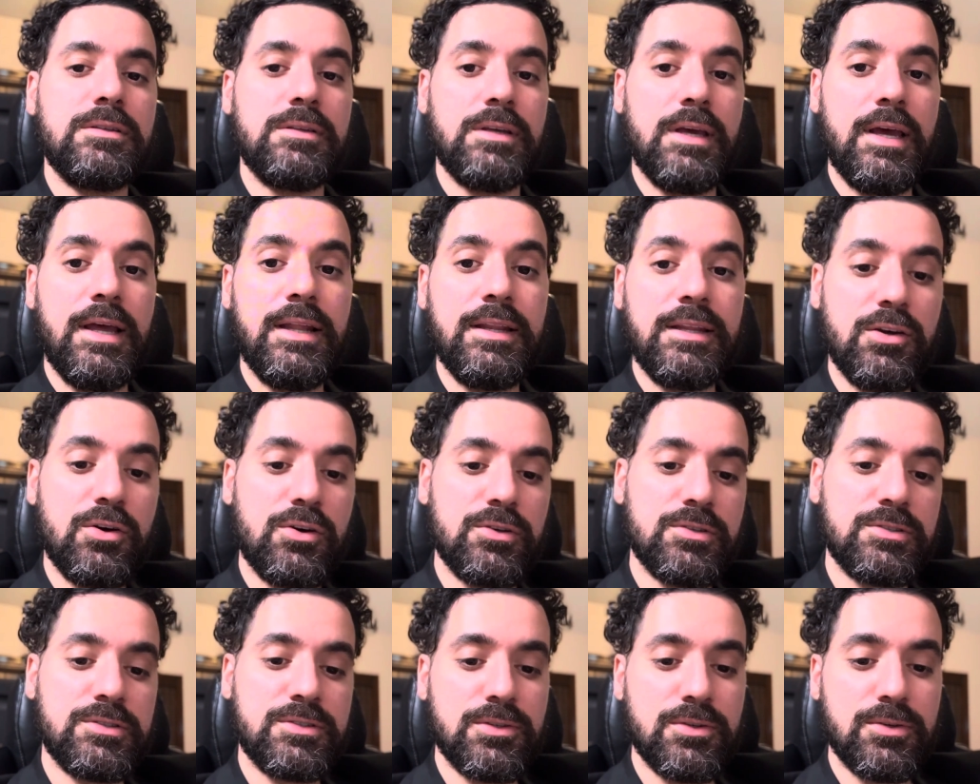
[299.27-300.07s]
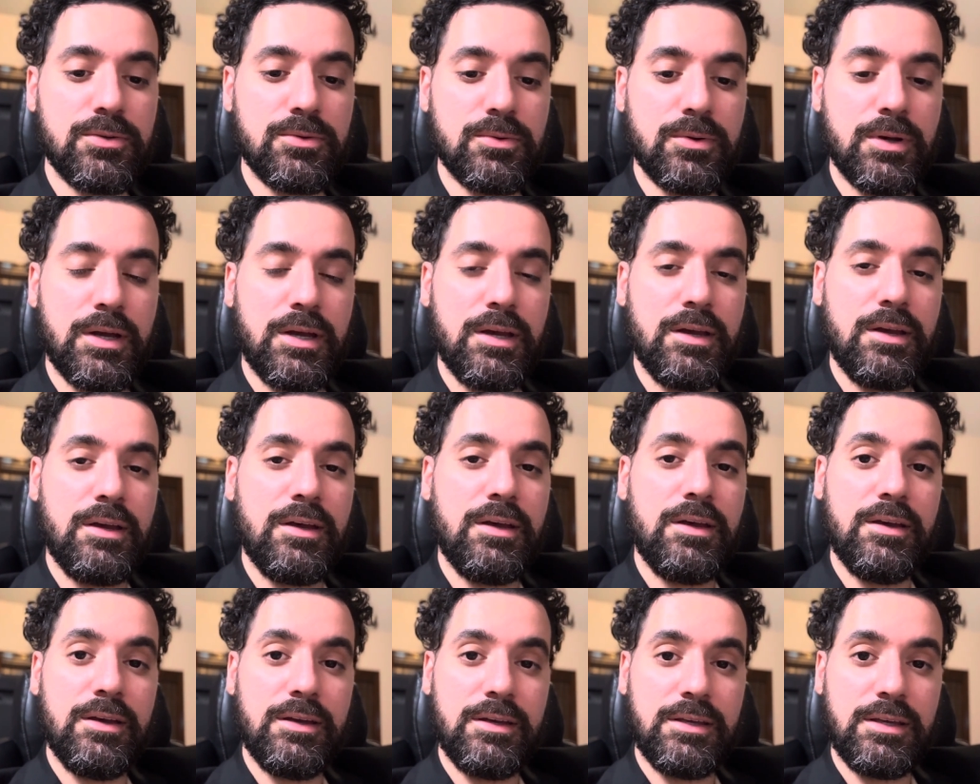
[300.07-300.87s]
and he also
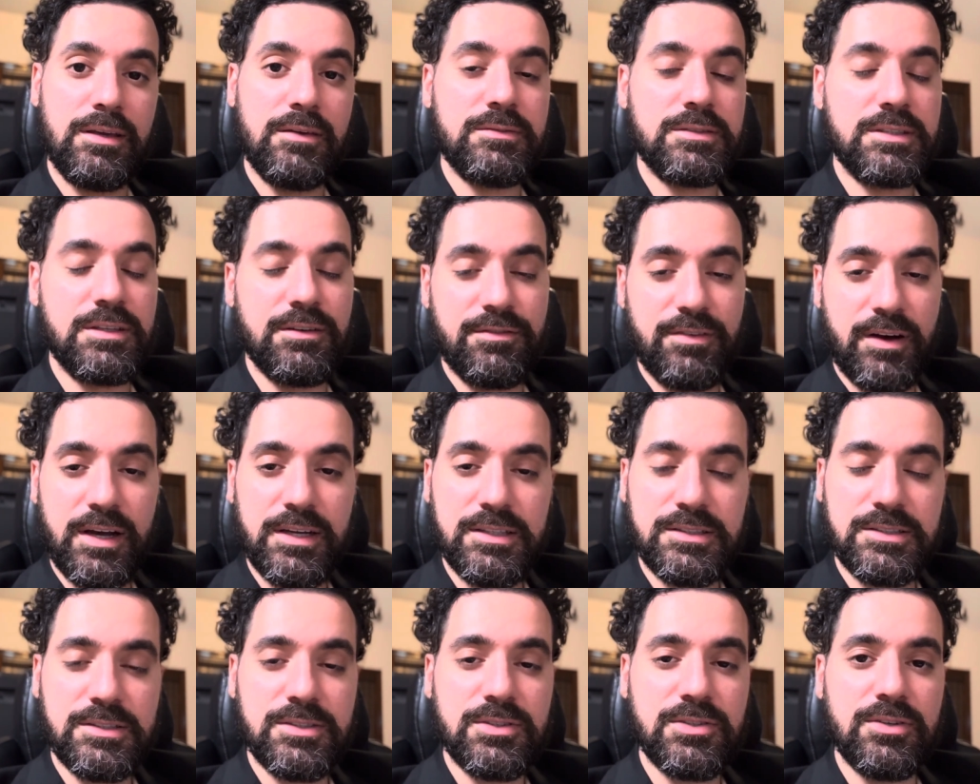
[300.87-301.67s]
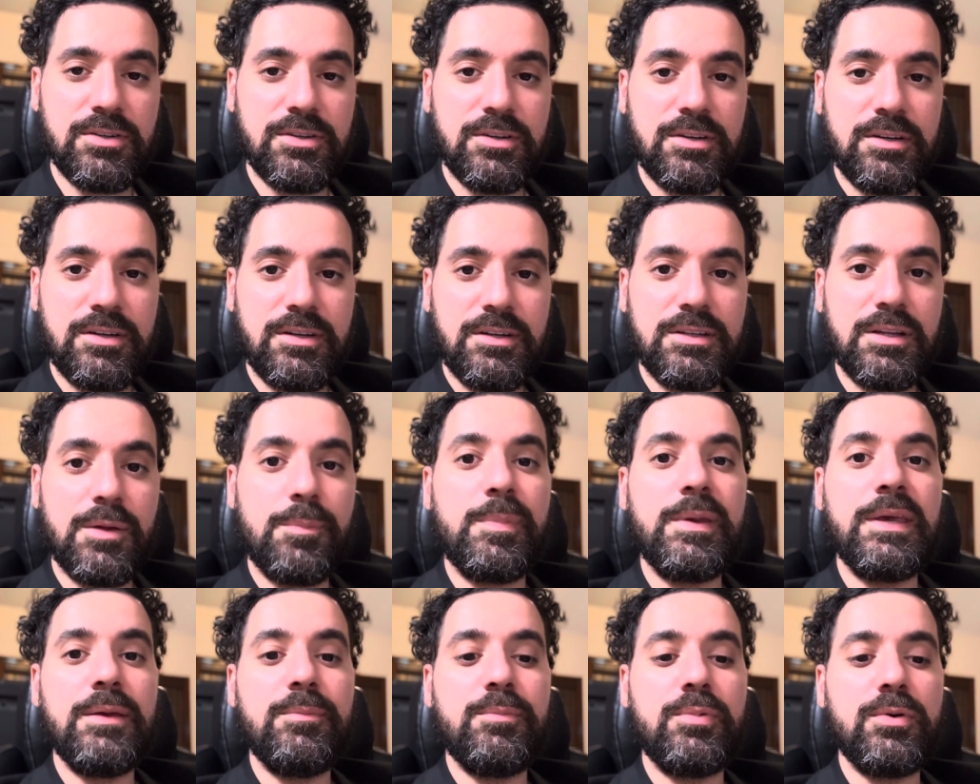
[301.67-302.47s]
gives the vizier the
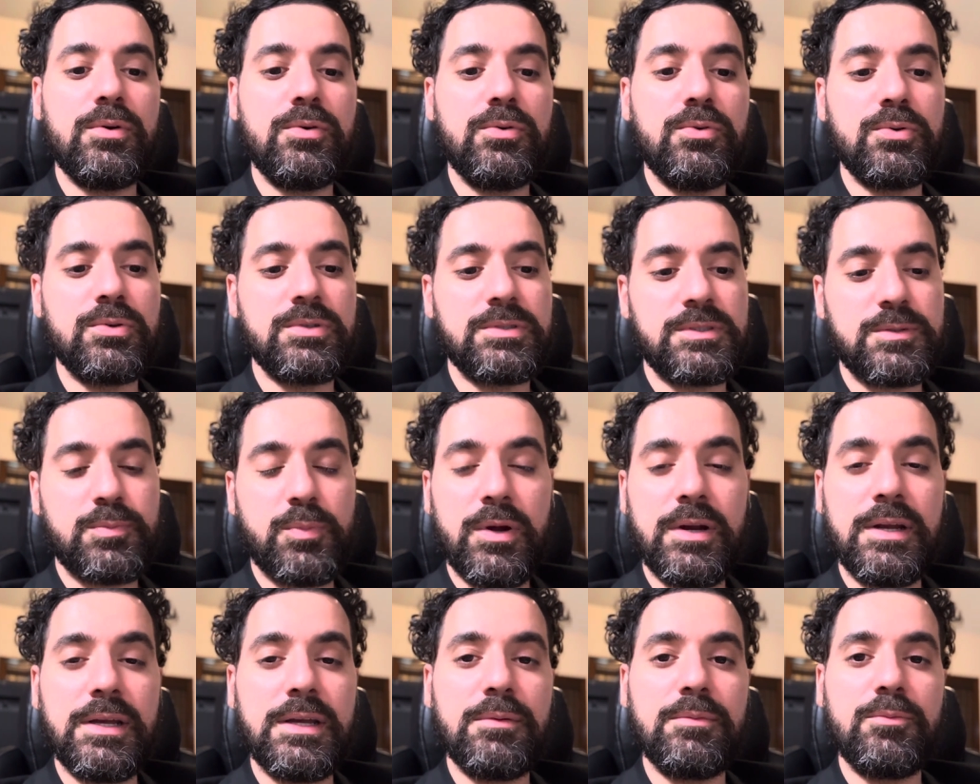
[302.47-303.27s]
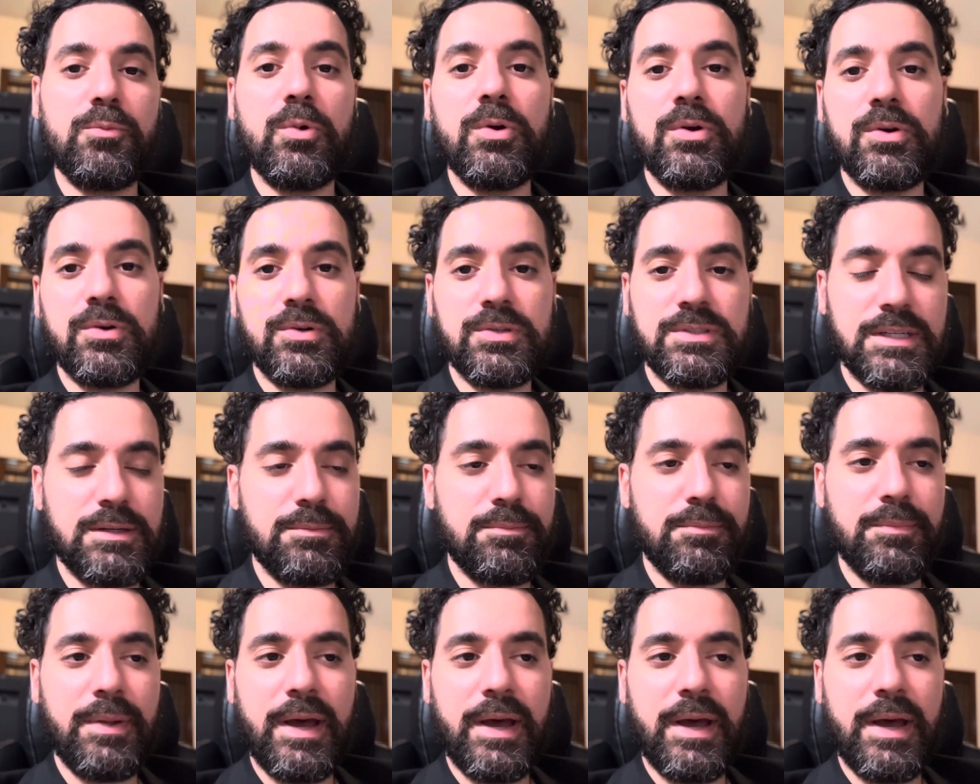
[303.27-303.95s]
people who were spreading words and